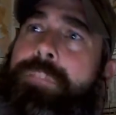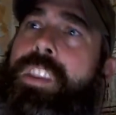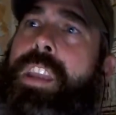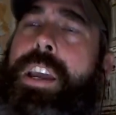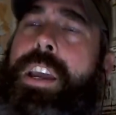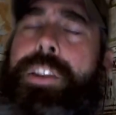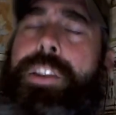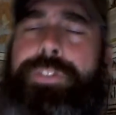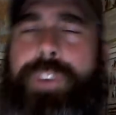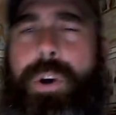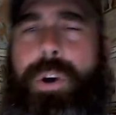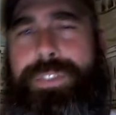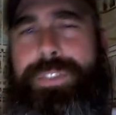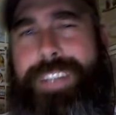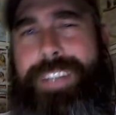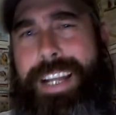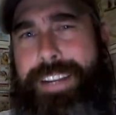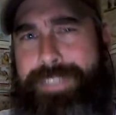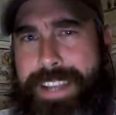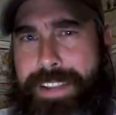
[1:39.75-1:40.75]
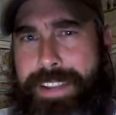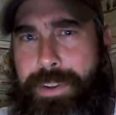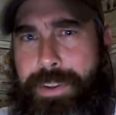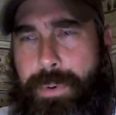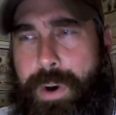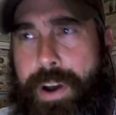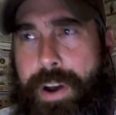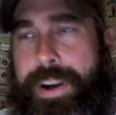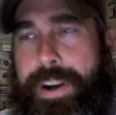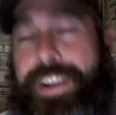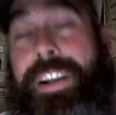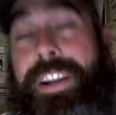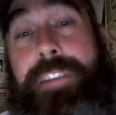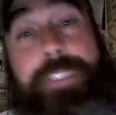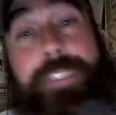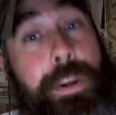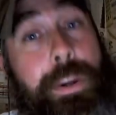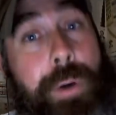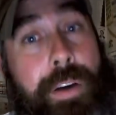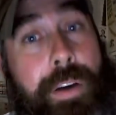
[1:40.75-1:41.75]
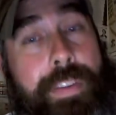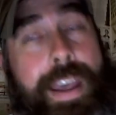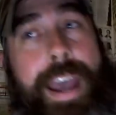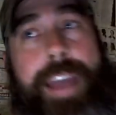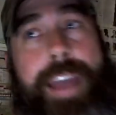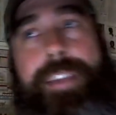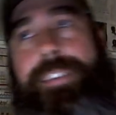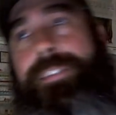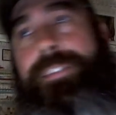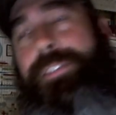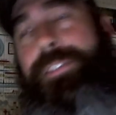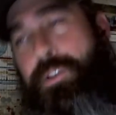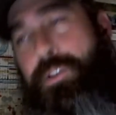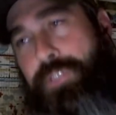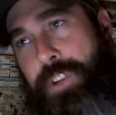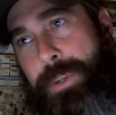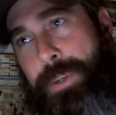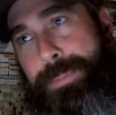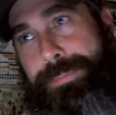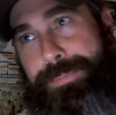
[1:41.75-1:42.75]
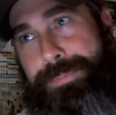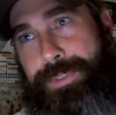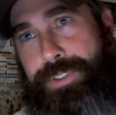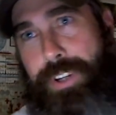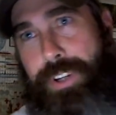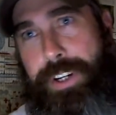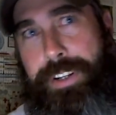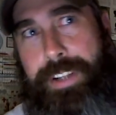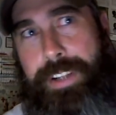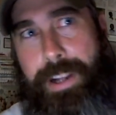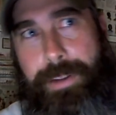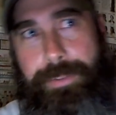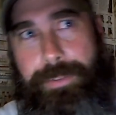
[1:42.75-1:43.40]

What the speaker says: And so it's kind of dead in the water. I did a video on that and YouTube struck it down.